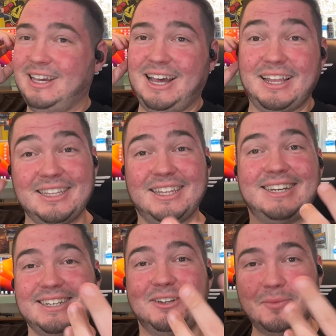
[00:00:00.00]
I like that I
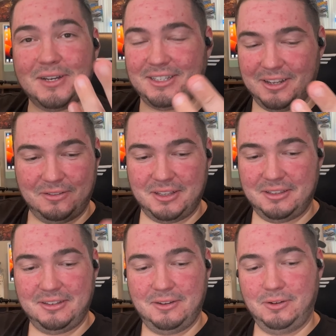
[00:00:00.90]
can hear myself. That's
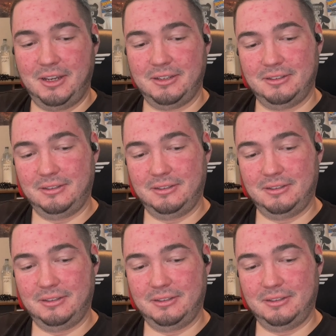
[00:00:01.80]
so nice.